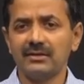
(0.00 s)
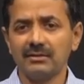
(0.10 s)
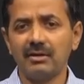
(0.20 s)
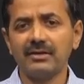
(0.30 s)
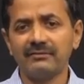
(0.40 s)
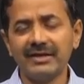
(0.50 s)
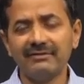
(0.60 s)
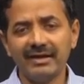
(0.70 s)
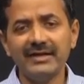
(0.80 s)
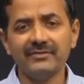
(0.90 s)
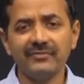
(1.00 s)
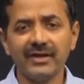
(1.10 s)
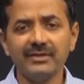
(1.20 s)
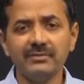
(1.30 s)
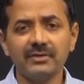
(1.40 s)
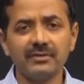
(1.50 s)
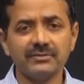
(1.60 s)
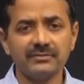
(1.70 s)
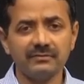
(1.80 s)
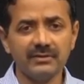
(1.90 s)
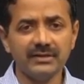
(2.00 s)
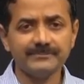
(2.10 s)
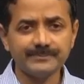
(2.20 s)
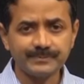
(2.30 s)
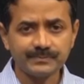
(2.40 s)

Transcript: not very well defined, because we